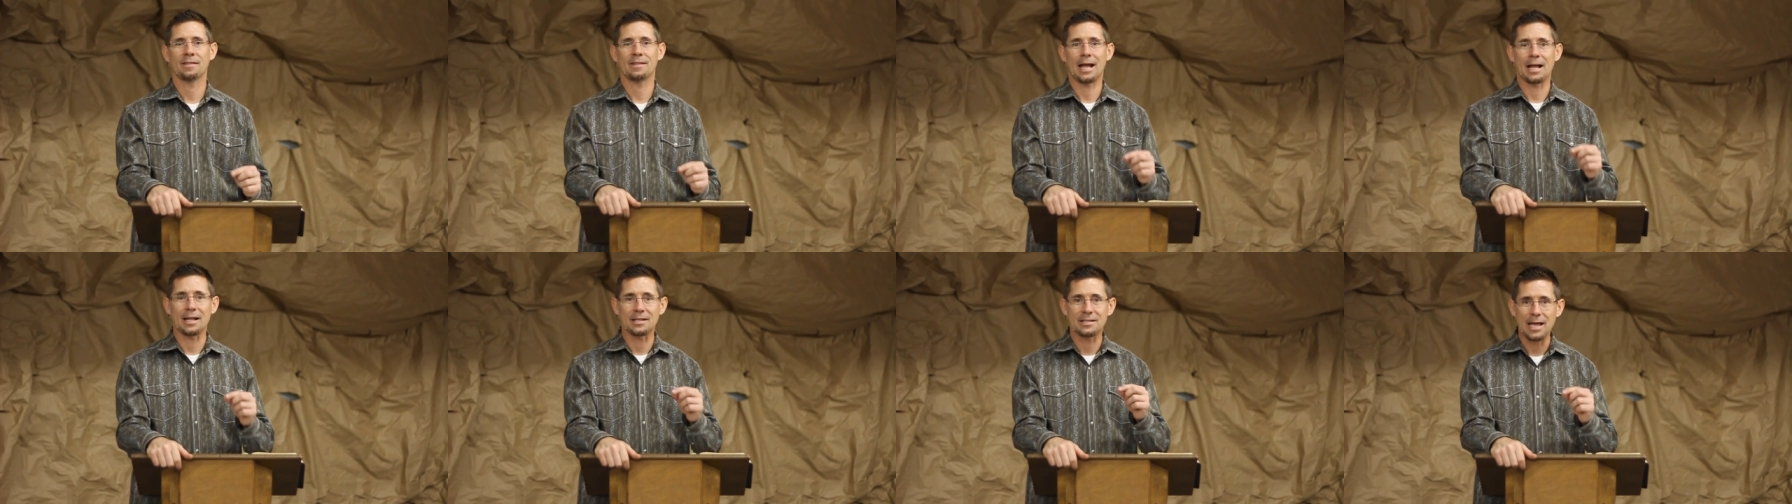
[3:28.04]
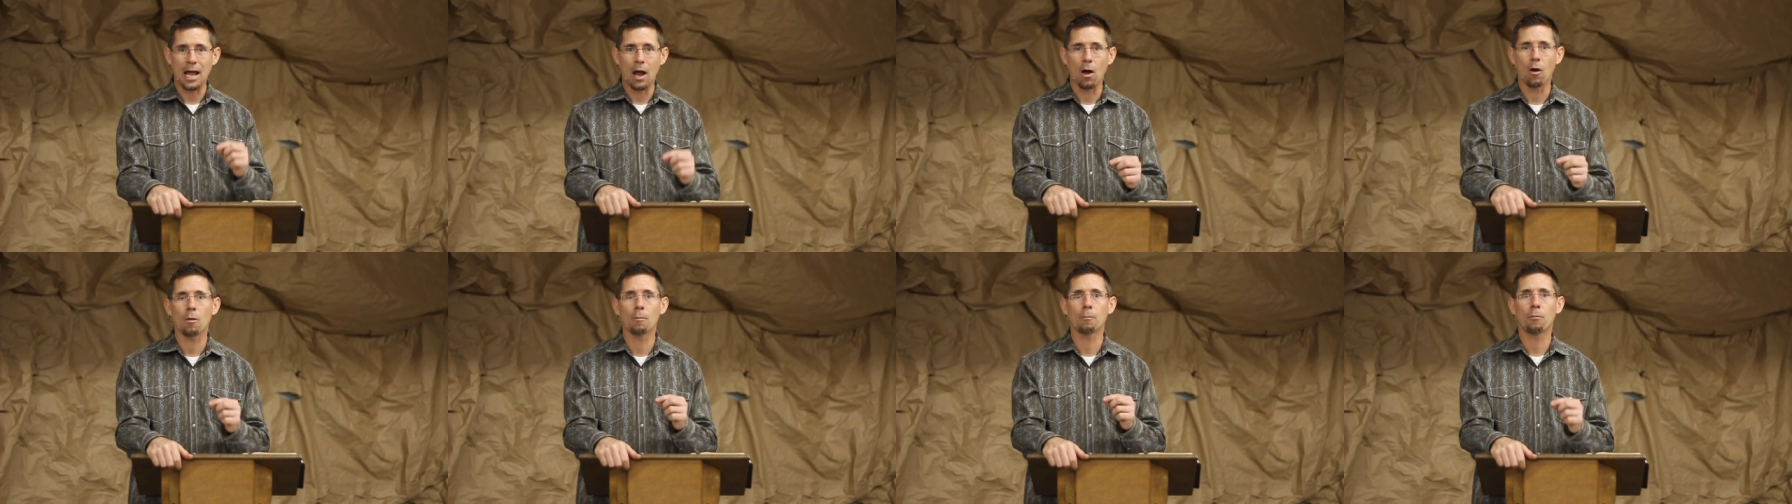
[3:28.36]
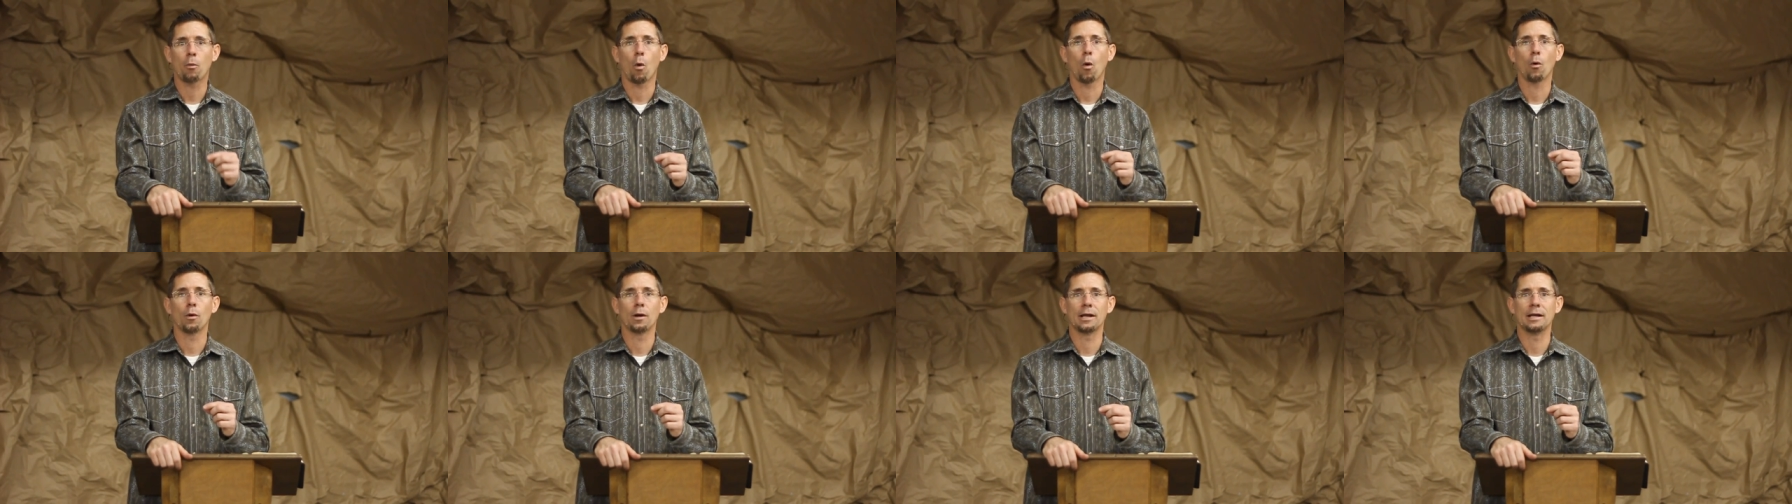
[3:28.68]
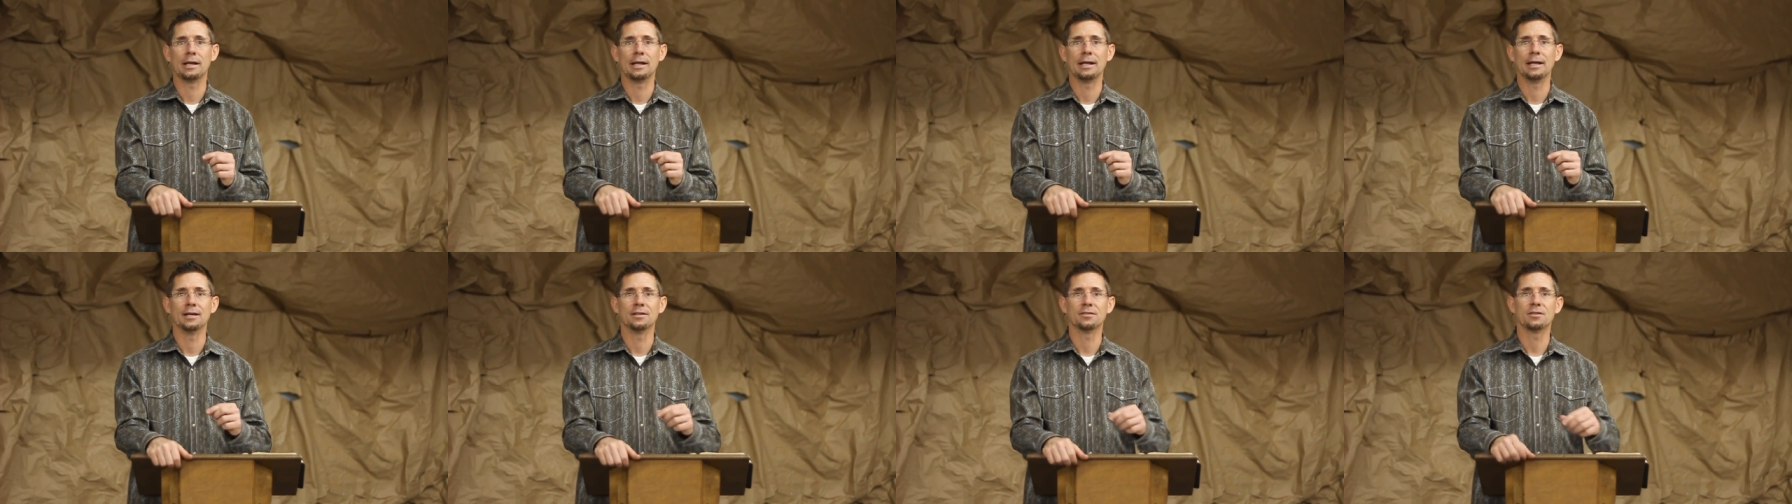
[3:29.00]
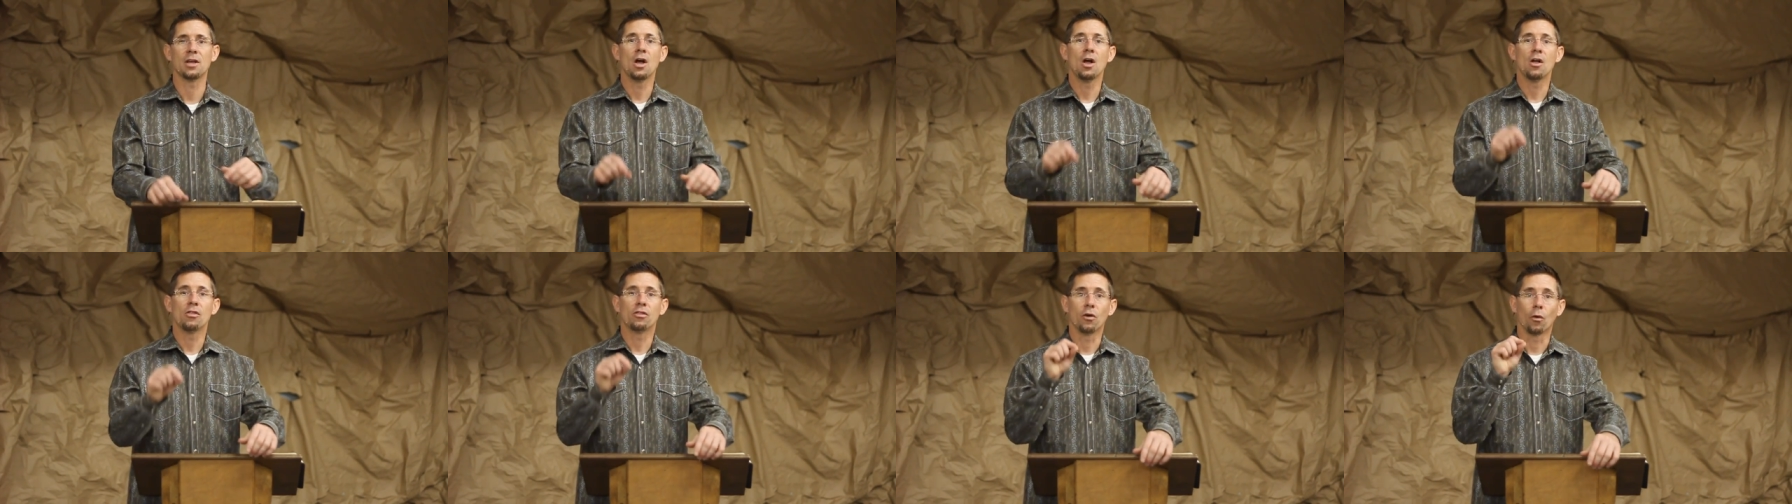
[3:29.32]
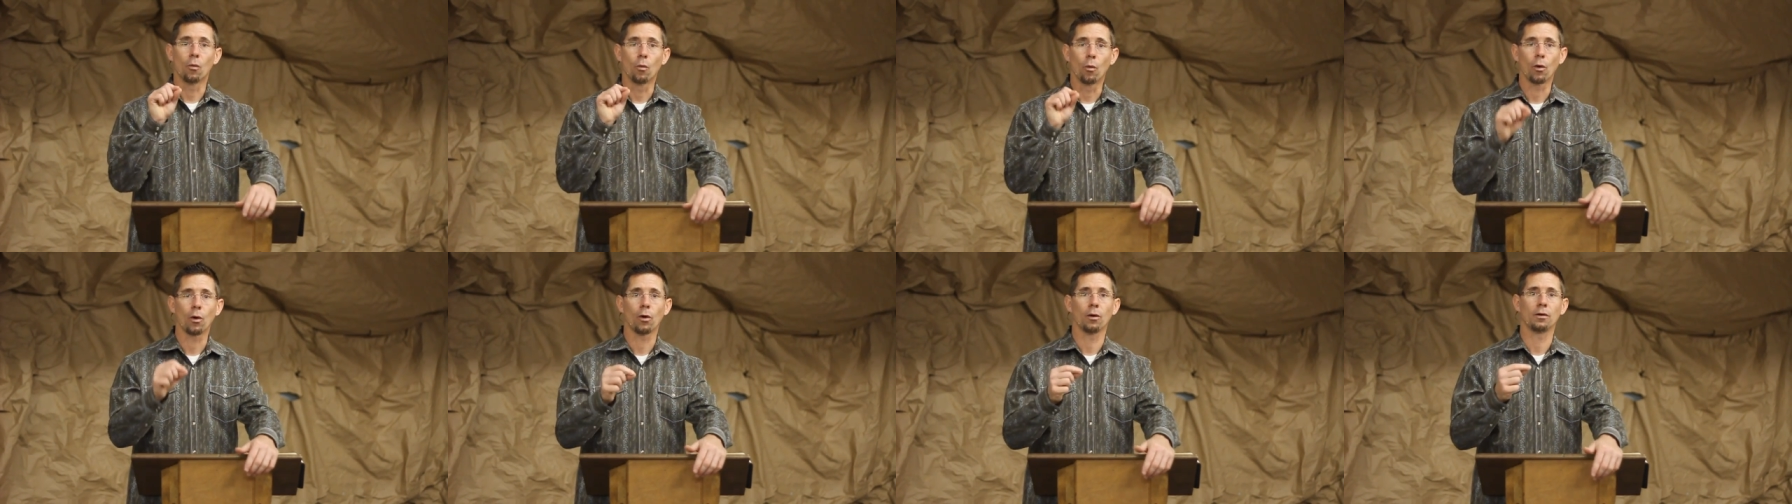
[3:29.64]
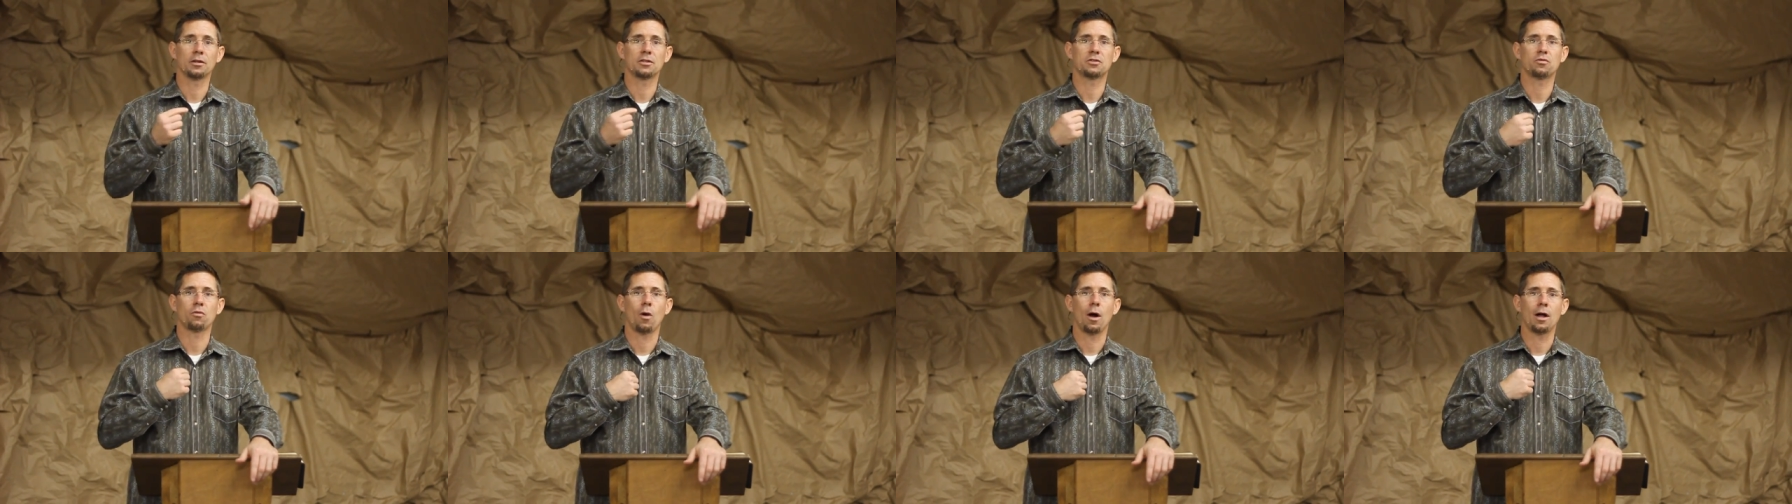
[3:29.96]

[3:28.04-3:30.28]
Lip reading: That's how important it is. The world is